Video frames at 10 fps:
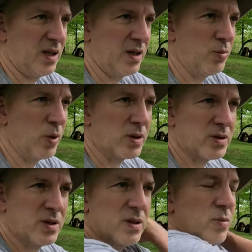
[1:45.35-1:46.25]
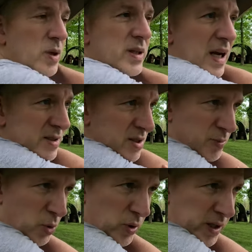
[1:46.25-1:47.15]
I worked, worked out
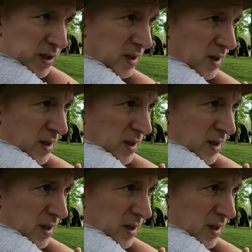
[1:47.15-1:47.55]
this morning